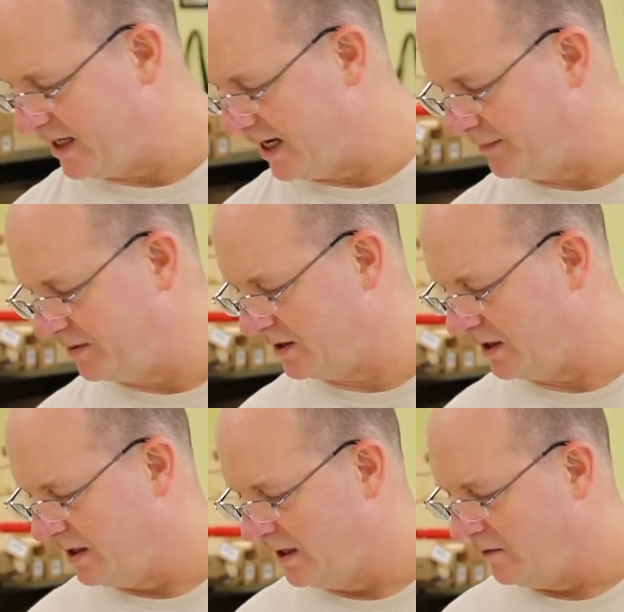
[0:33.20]
types
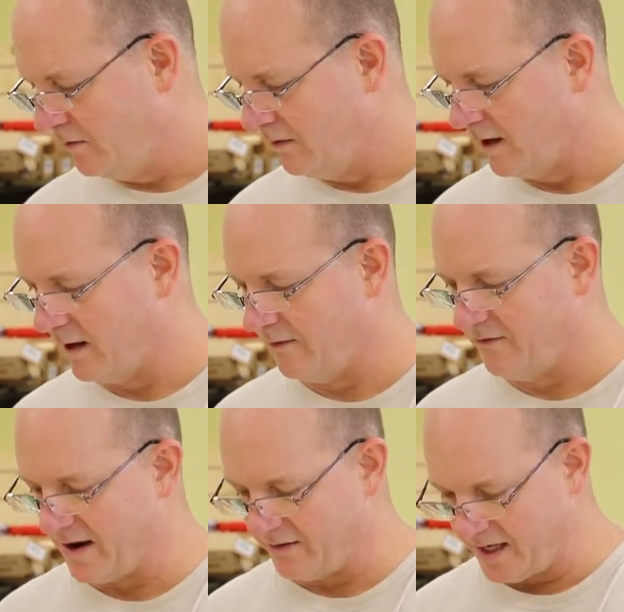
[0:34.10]
of
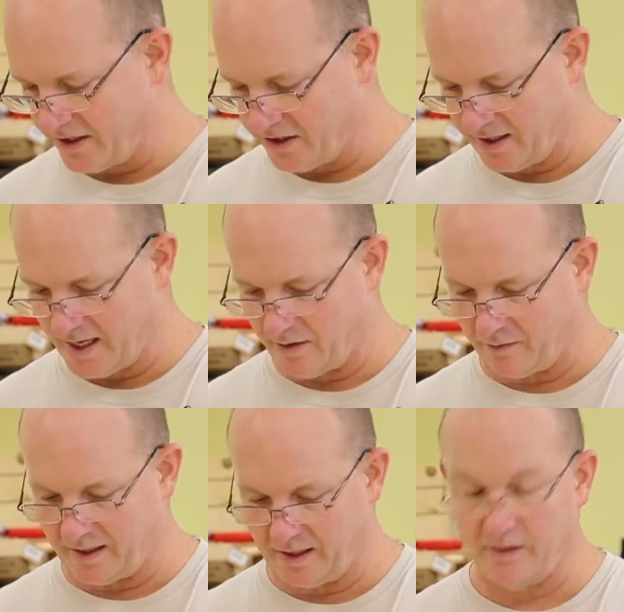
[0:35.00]
foundation that
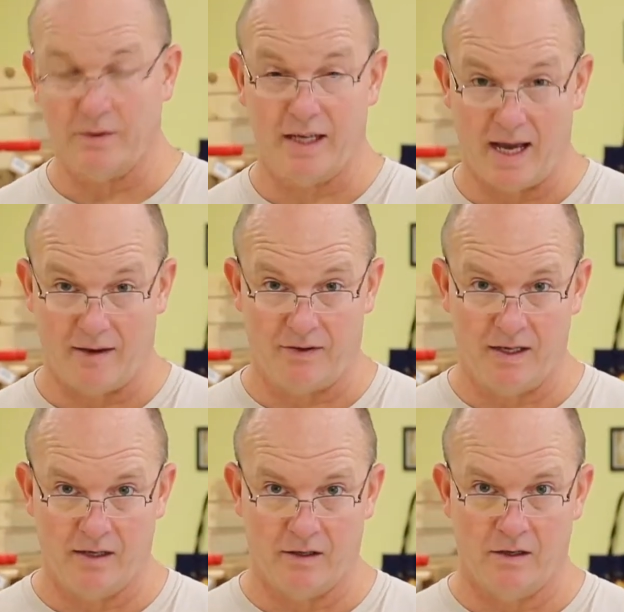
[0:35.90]
we have
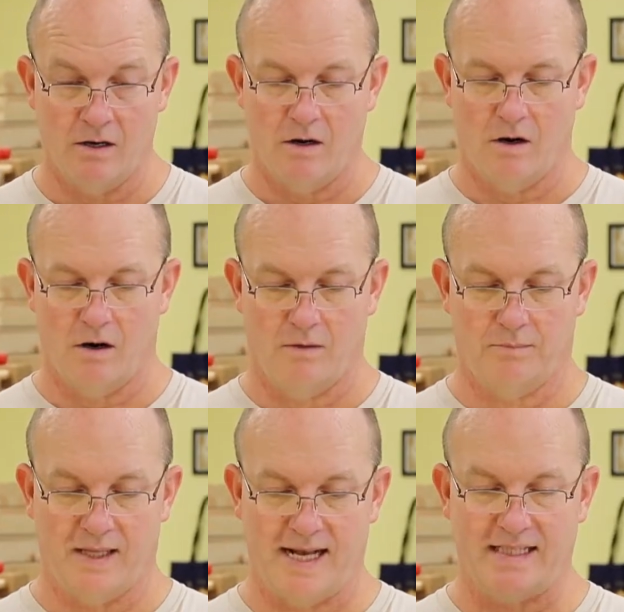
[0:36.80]
here are
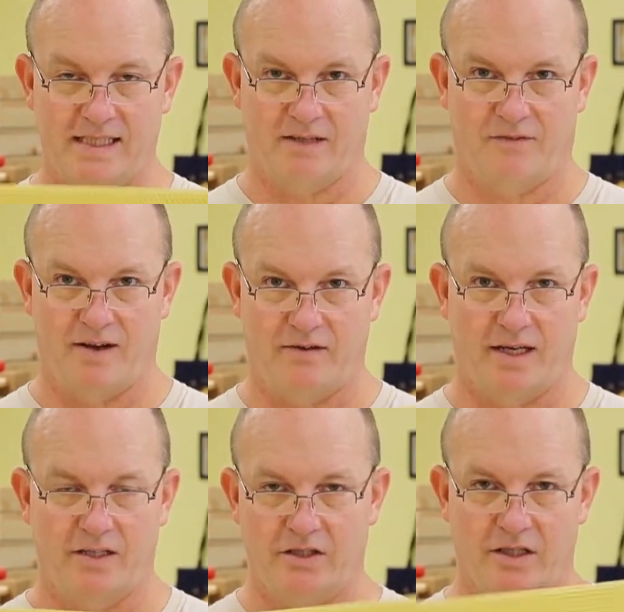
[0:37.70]
plastic
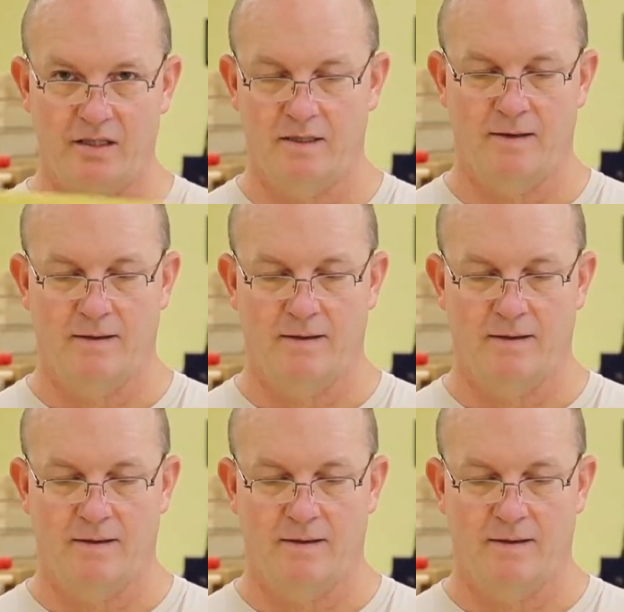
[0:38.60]
foundation.